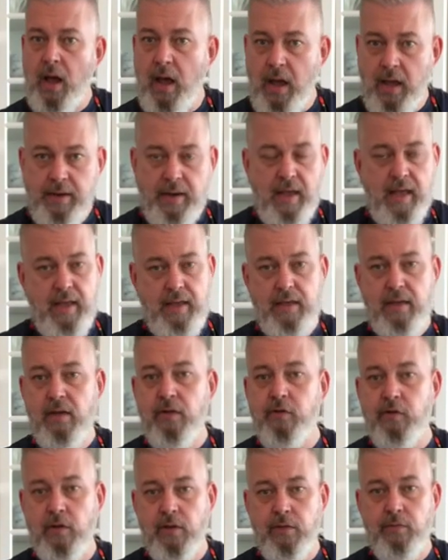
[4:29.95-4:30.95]
on high
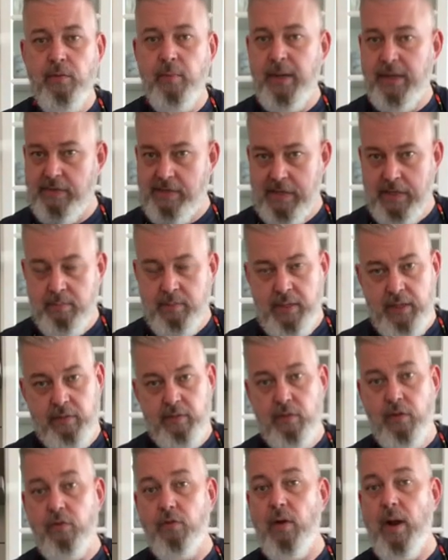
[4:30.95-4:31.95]
initially for about 10
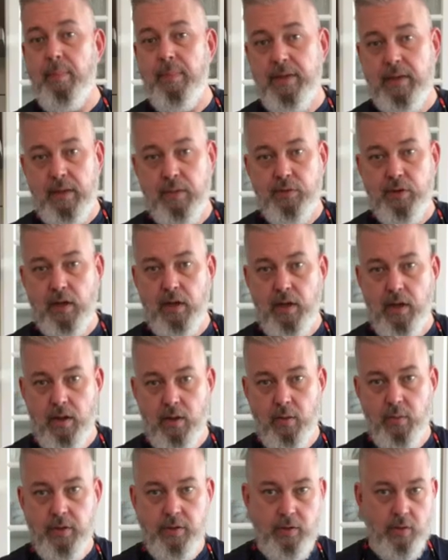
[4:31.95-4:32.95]
minutes, then drop it down to
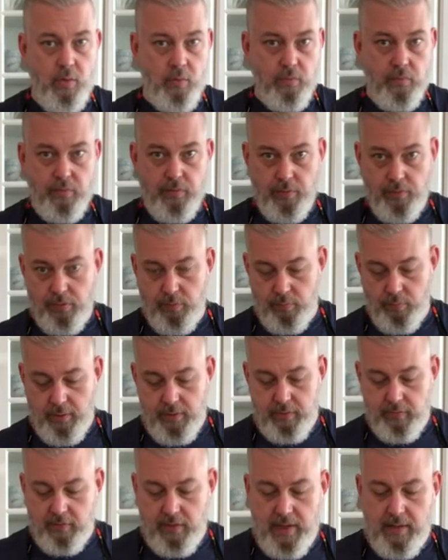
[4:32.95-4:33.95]
low and go for
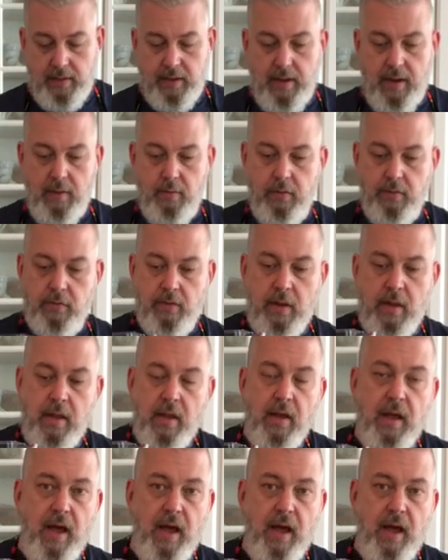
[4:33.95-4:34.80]
3 solid hours.